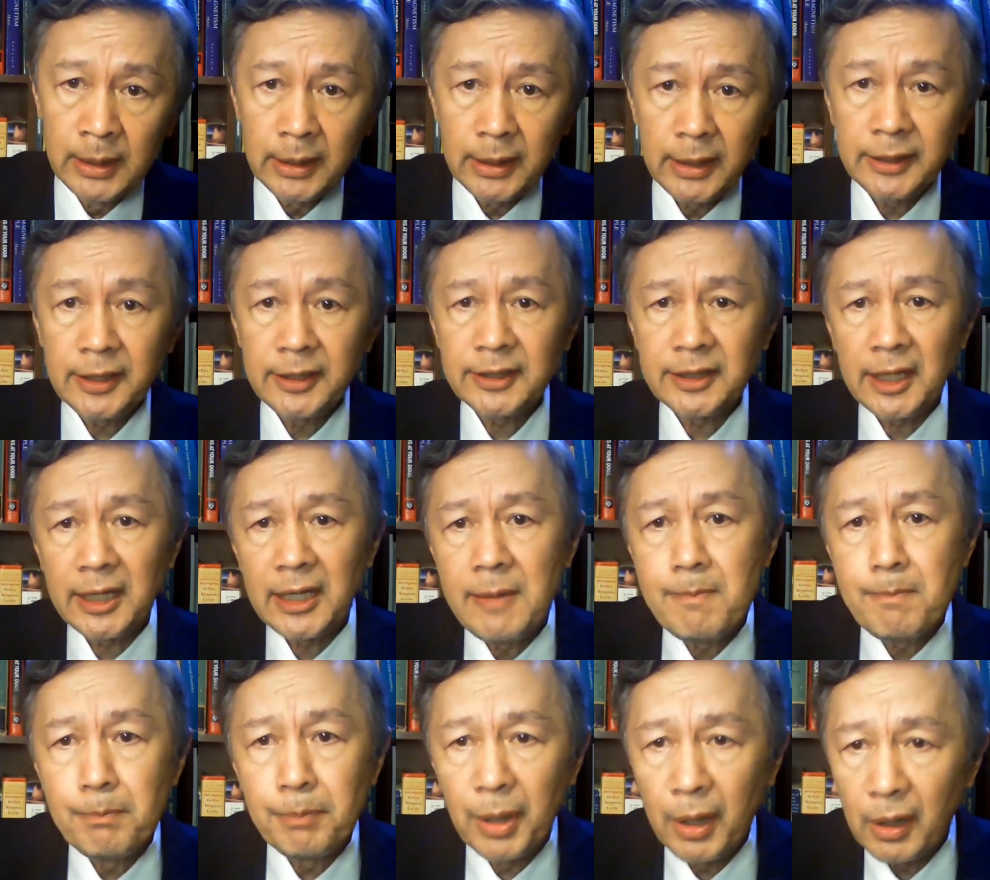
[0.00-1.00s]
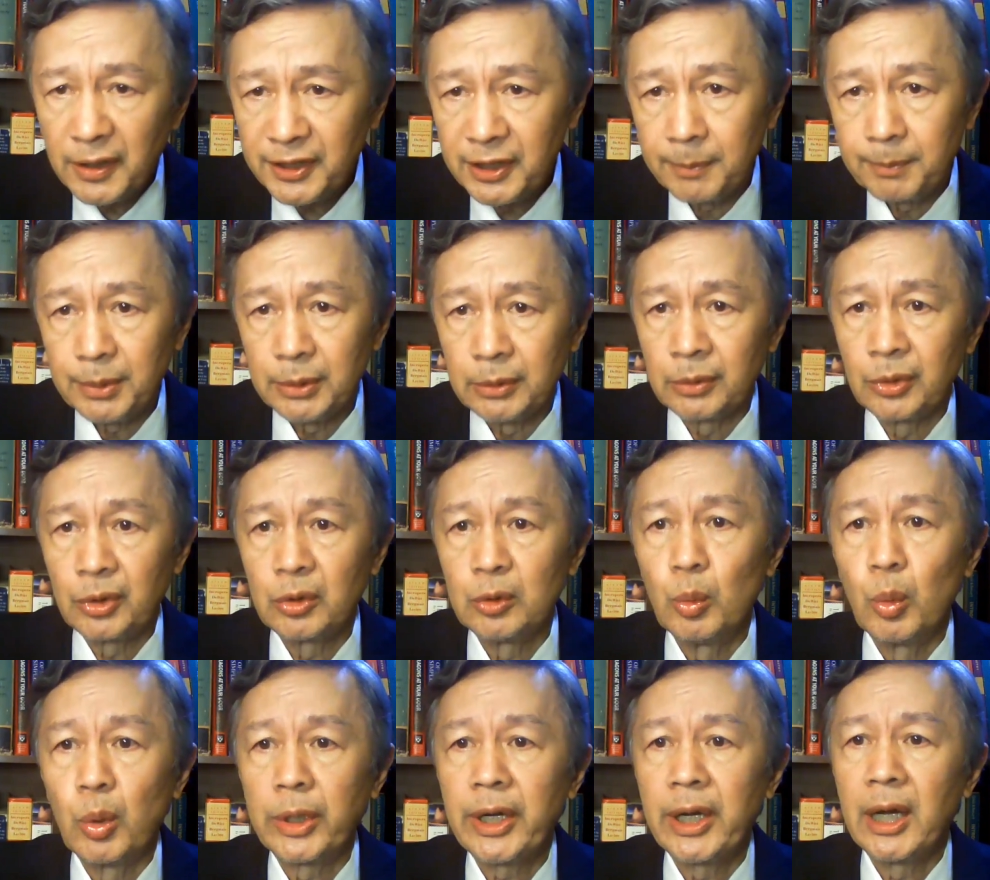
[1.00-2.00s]
it is impossible to
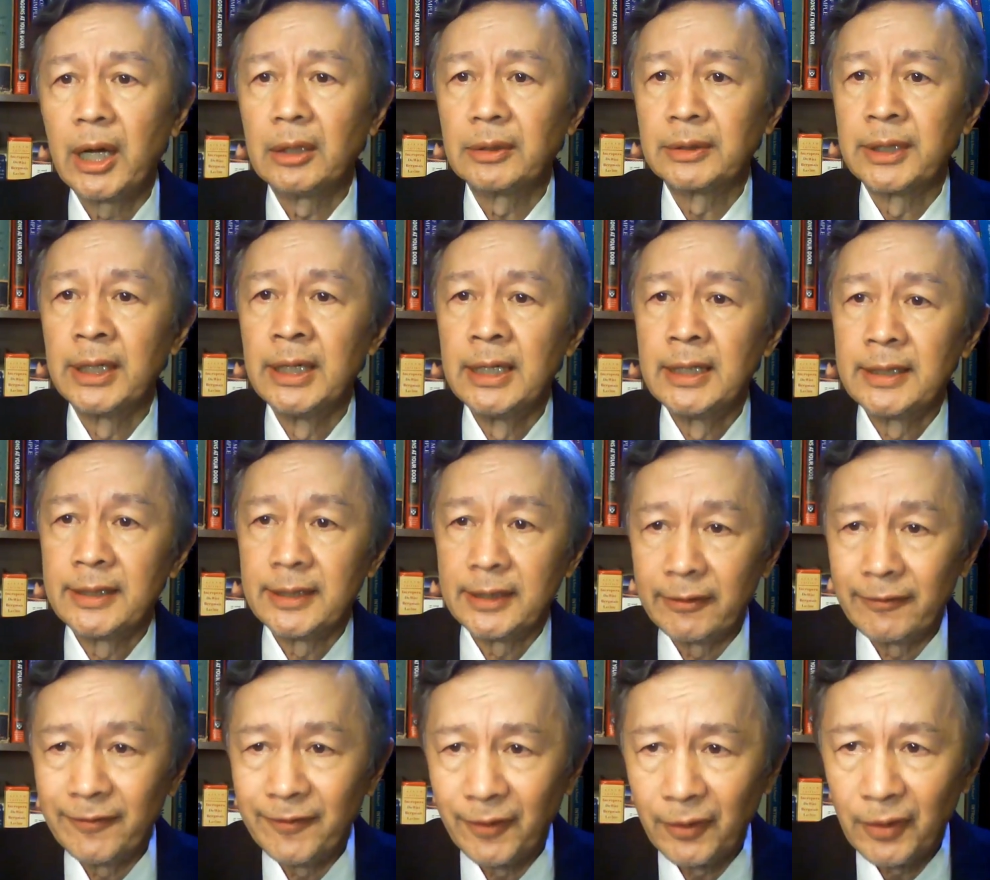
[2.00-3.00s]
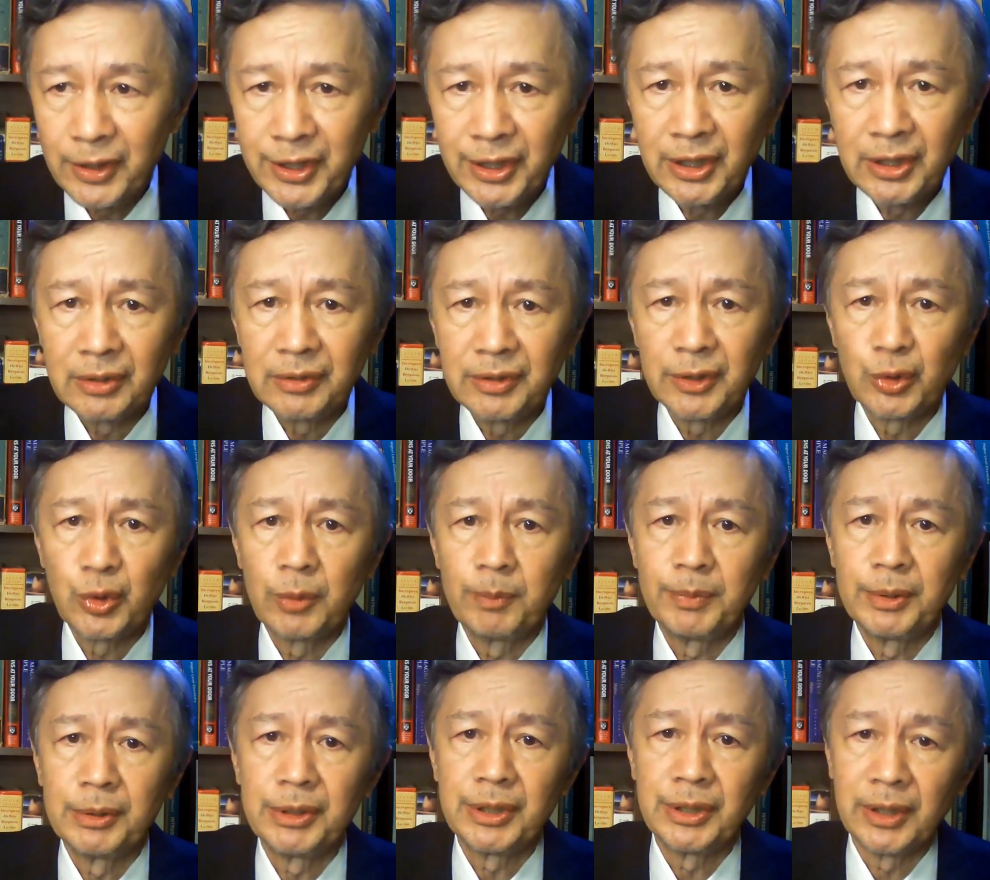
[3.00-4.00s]
work out the vertical
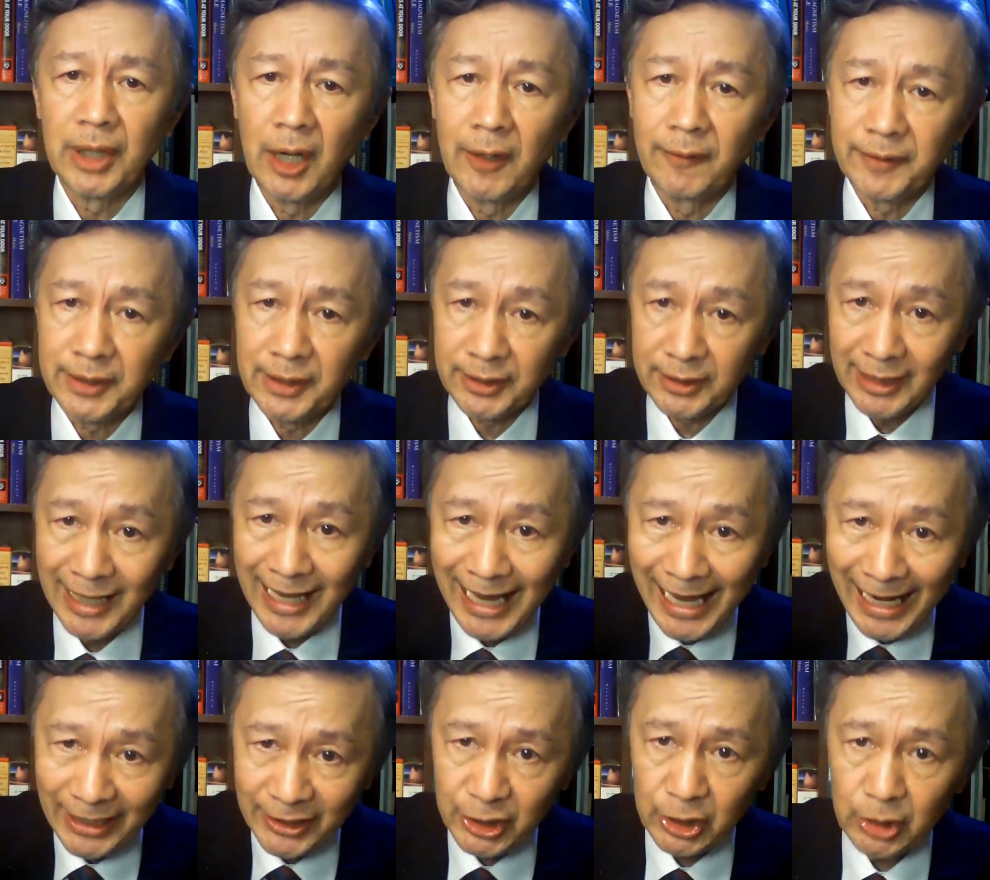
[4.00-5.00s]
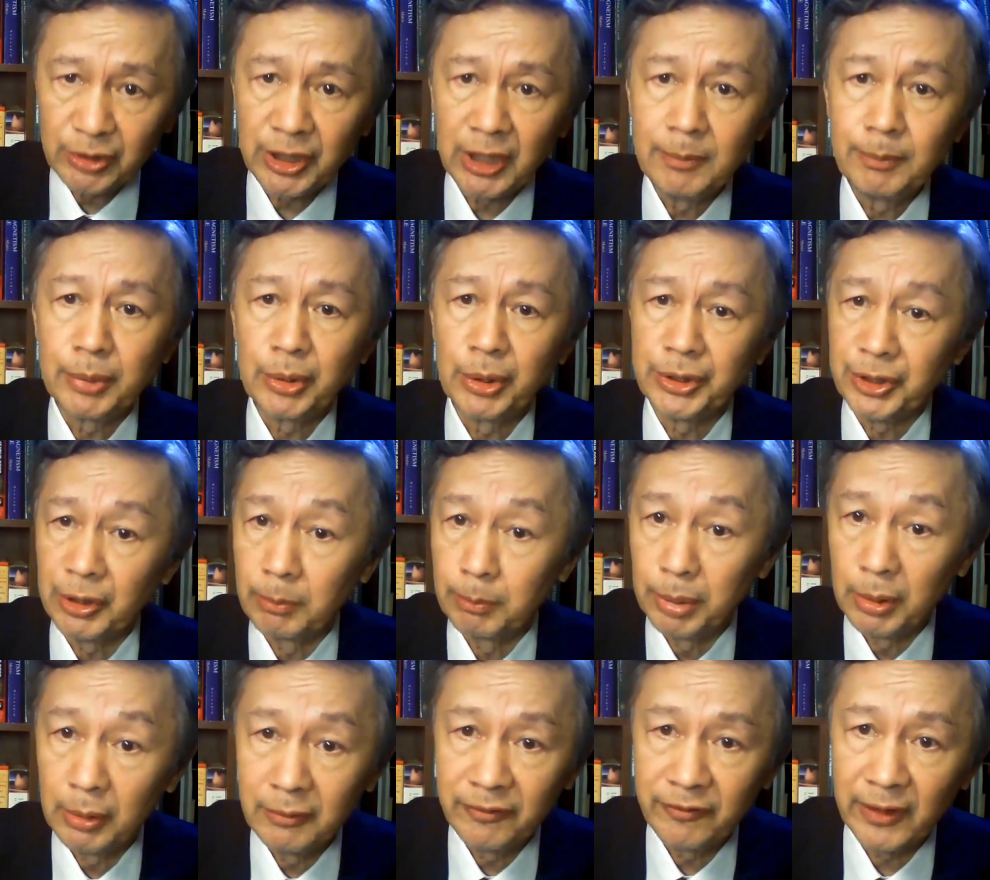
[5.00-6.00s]
distribution of its actual temperature
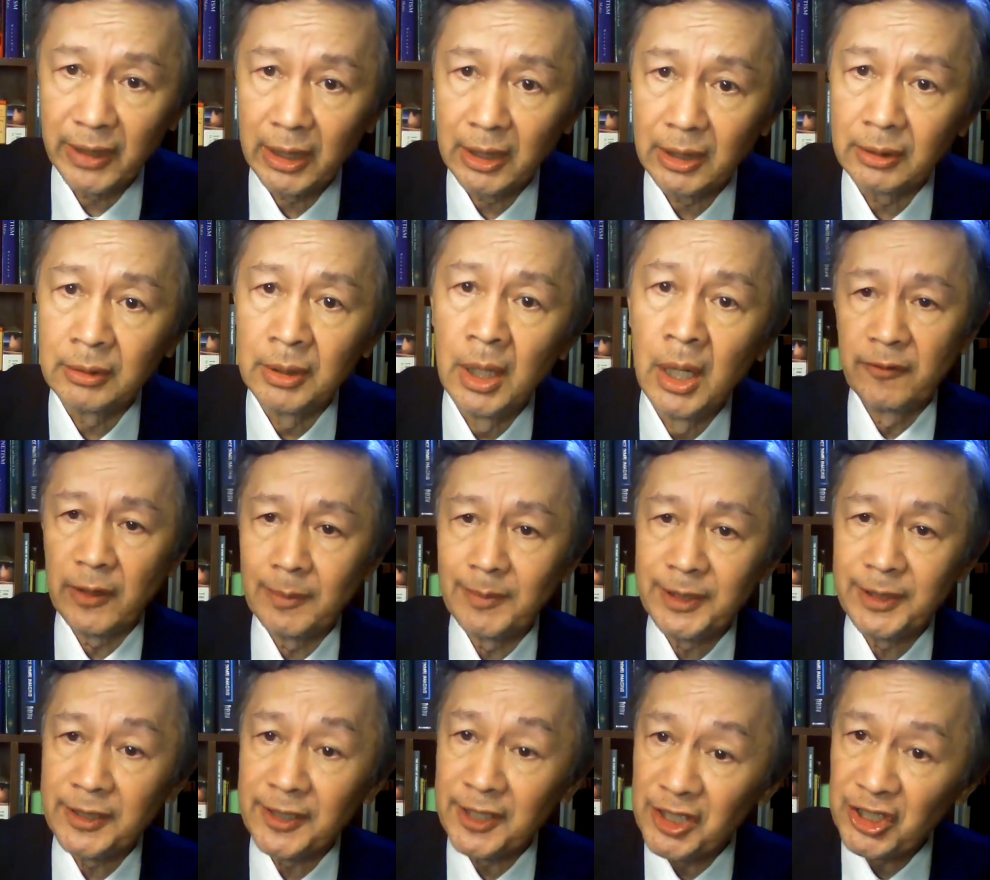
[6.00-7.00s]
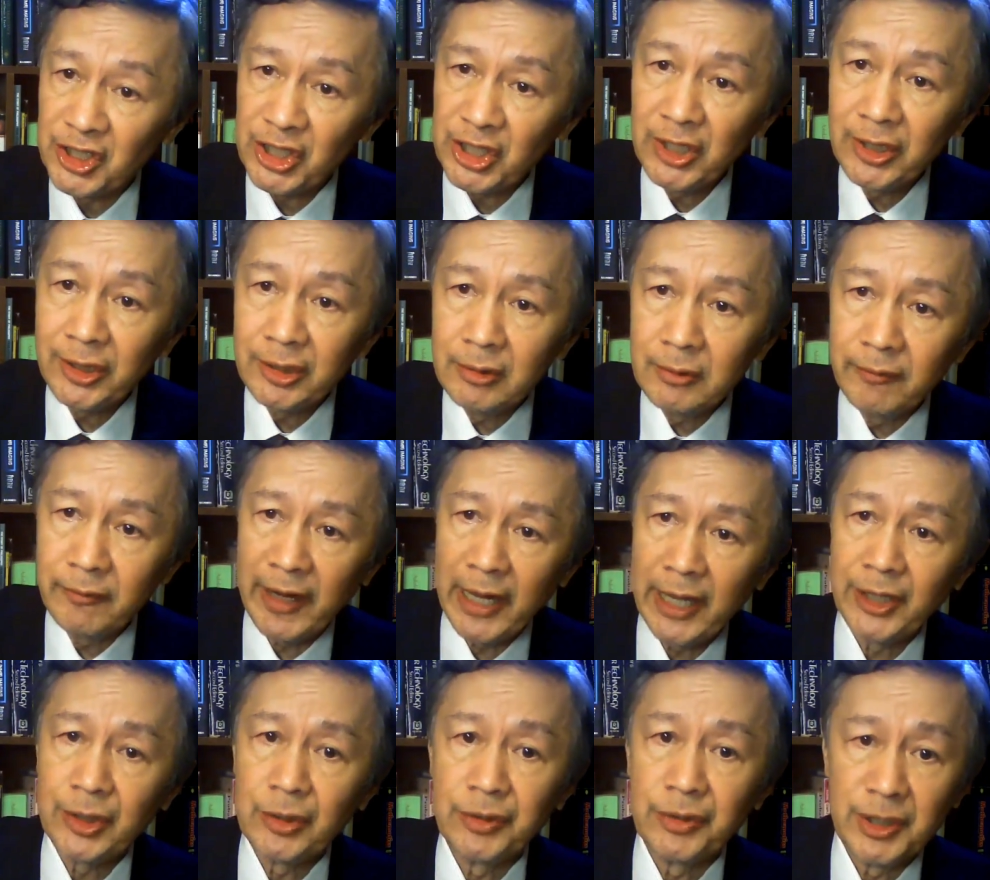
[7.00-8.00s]
profile from this single
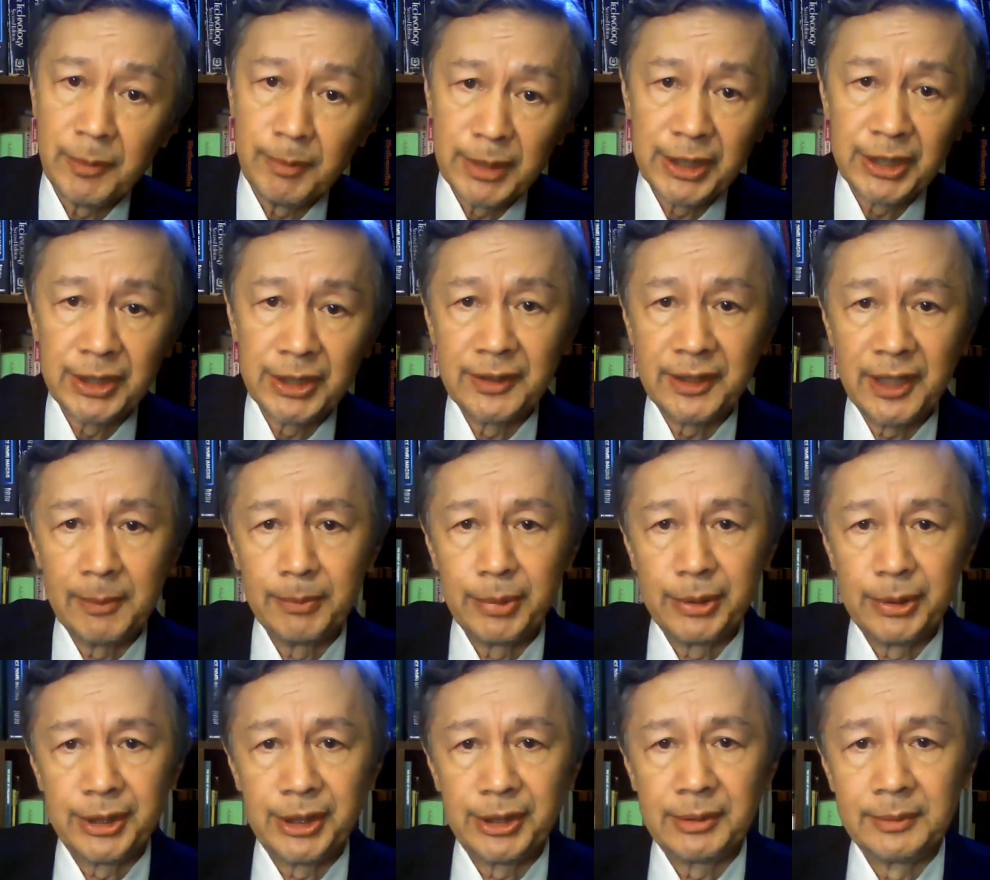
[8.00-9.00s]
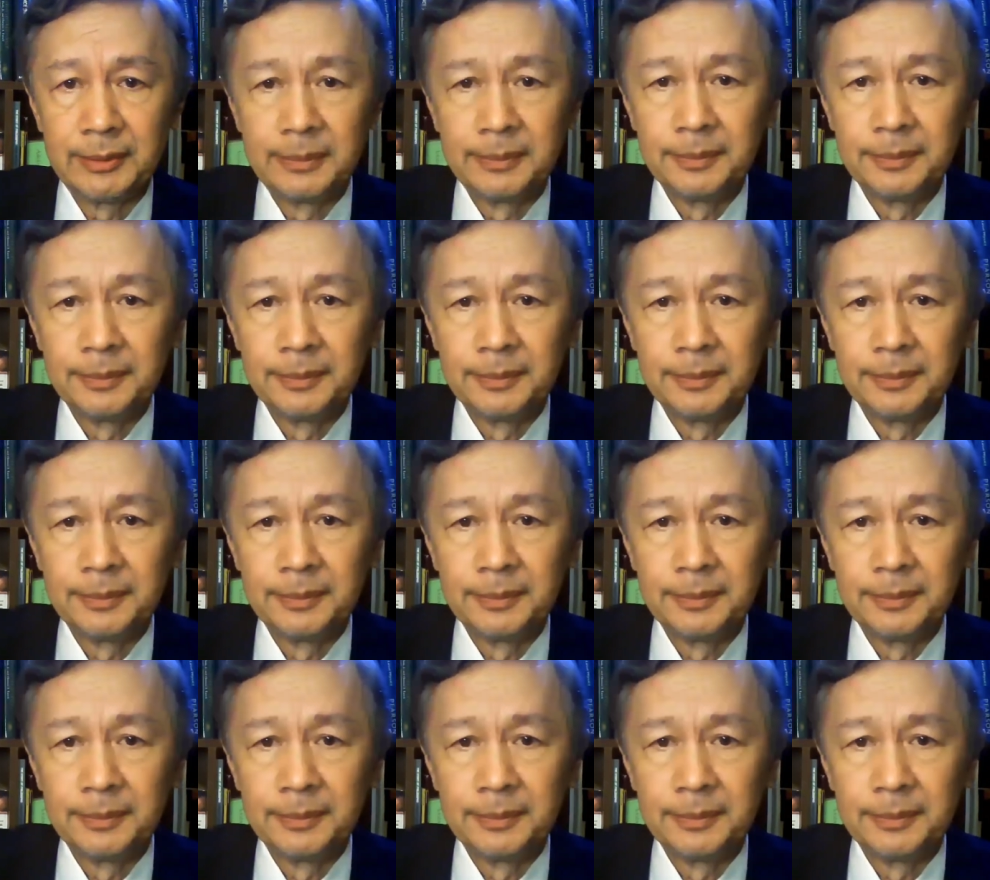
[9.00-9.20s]
value emission temperature.